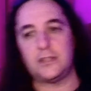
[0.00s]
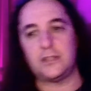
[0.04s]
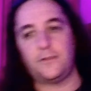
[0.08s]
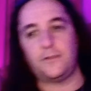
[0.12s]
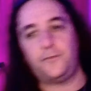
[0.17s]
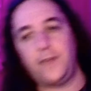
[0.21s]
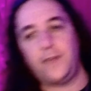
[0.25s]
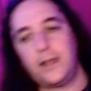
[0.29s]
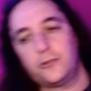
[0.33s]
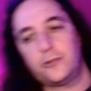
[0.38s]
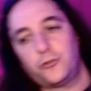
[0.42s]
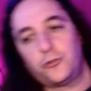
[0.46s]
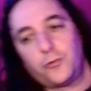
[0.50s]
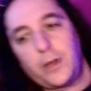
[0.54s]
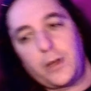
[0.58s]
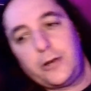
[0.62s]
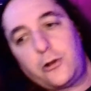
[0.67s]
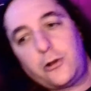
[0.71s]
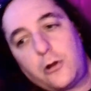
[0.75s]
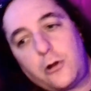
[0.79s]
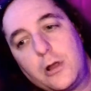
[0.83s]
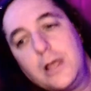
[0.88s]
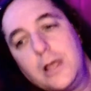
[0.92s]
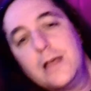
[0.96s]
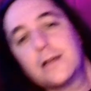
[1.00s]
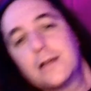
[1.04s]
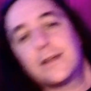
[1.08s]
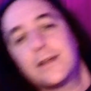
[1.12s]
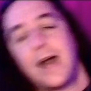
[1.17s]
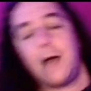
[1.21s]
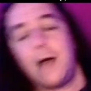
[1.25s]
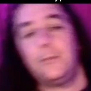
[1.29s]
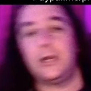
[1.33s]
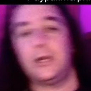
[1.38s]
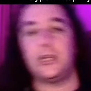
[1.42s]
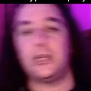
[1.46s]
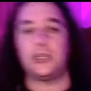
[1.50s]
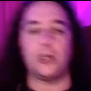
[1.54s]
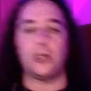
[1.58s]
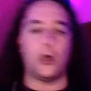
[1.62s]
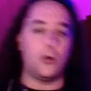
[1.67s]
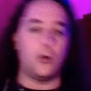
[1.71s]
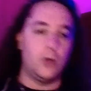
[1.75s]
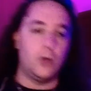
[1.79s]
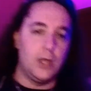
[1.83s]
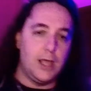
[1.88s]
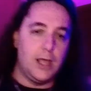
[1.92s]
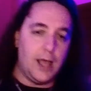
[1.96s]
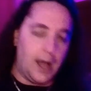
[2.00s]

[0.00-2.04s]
the Failed to Render comedy show,